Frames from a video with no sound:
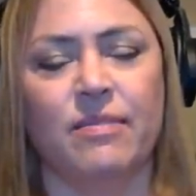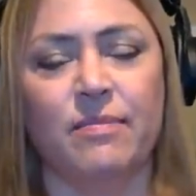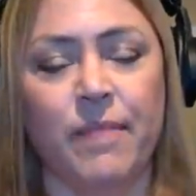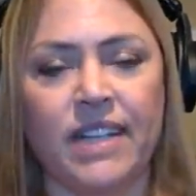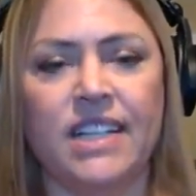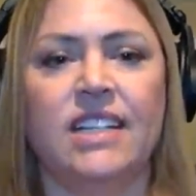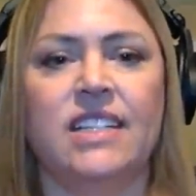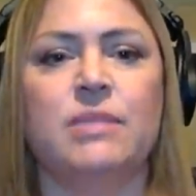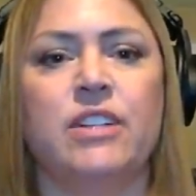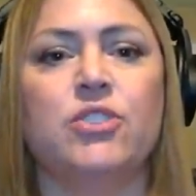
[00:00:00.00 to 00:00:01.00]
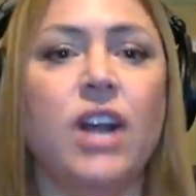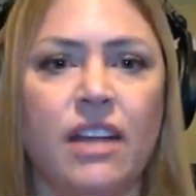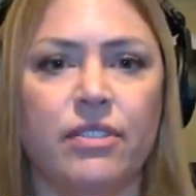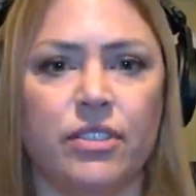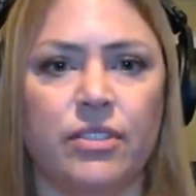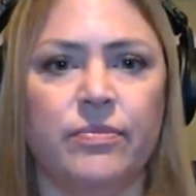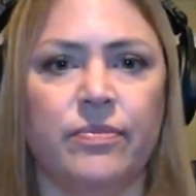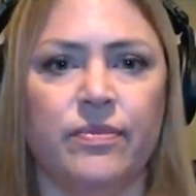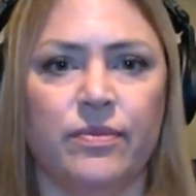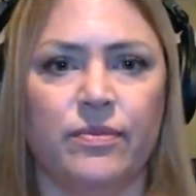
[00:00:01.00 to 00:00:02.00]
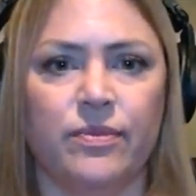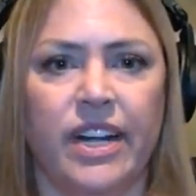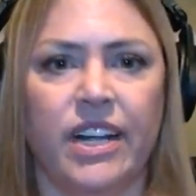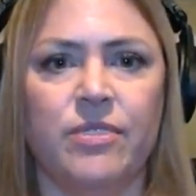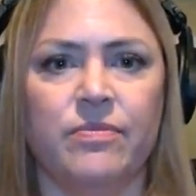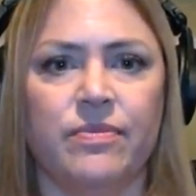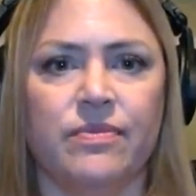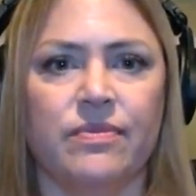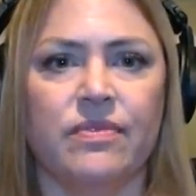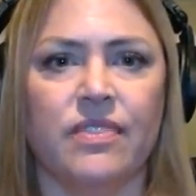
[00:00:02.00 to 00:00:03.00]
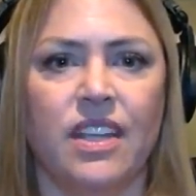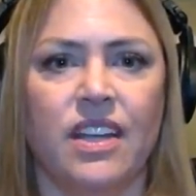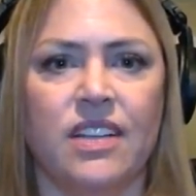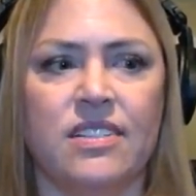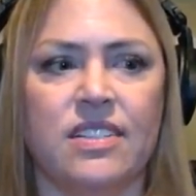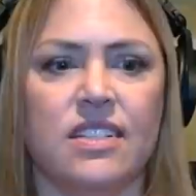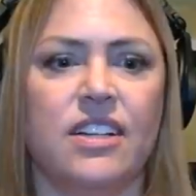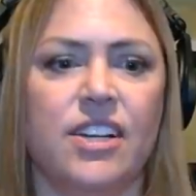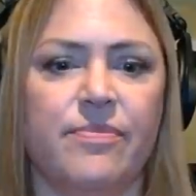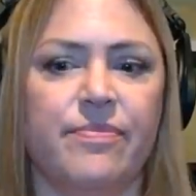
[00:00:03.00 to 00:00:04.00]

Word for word: the money has been a driver, right? And